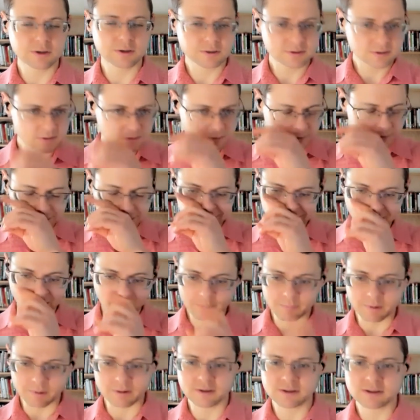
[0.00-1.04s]
is
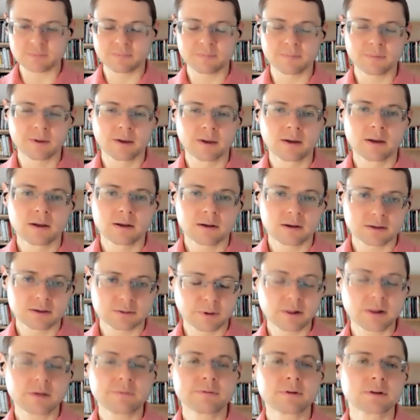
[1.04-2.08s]
tribalism. Because
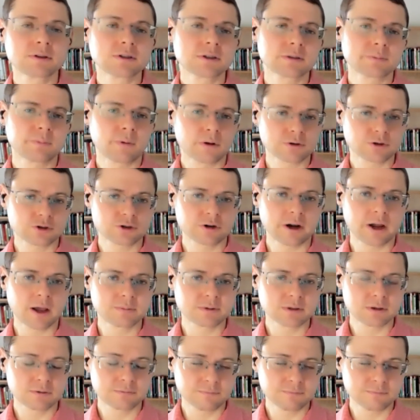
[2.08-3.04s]
we lived in small tribes